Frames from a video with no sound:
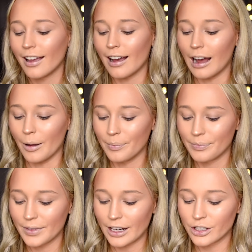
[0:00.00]

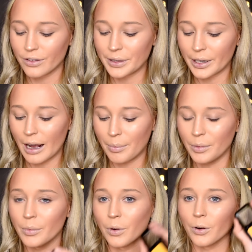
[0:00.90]
I should have got a
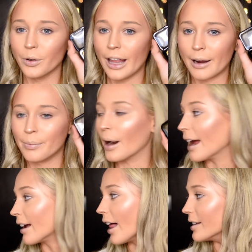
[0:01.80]
couple more like
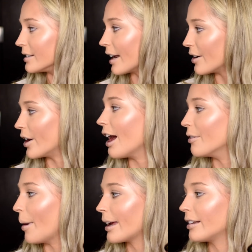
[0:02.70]
bright colors that I don't
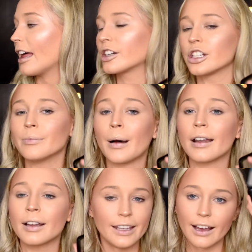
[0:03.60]
have in my collection,
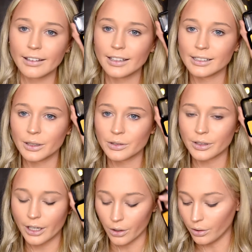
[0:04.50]
but yeah, this looks
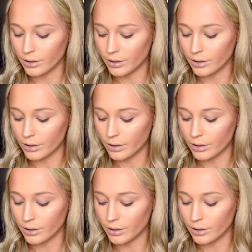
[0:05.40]
really cool.